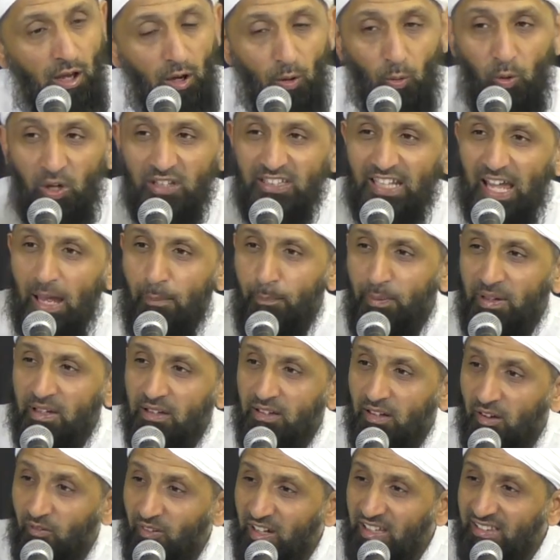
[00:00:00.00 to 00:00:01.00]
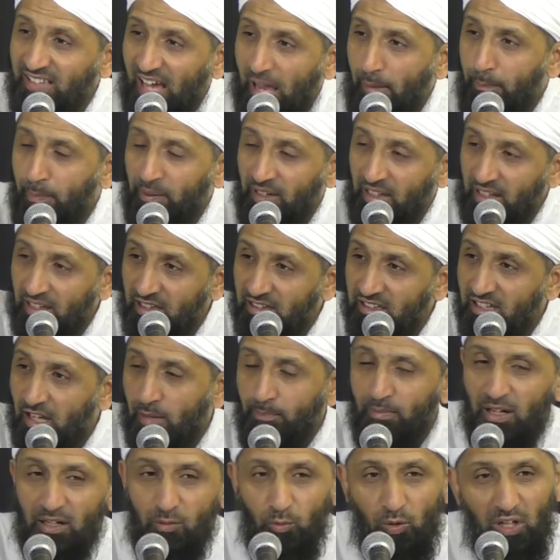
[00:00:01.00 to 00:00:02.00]
Whatever is happening in
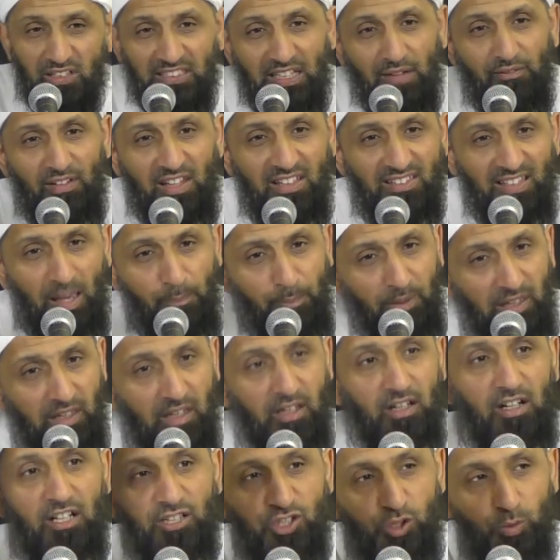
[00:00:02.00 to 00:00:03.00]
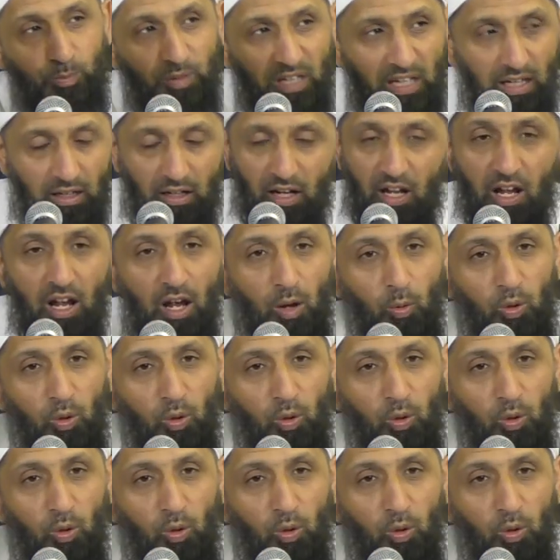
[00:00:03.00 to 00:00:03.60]
Yemen, whatever is happening in Kashmir,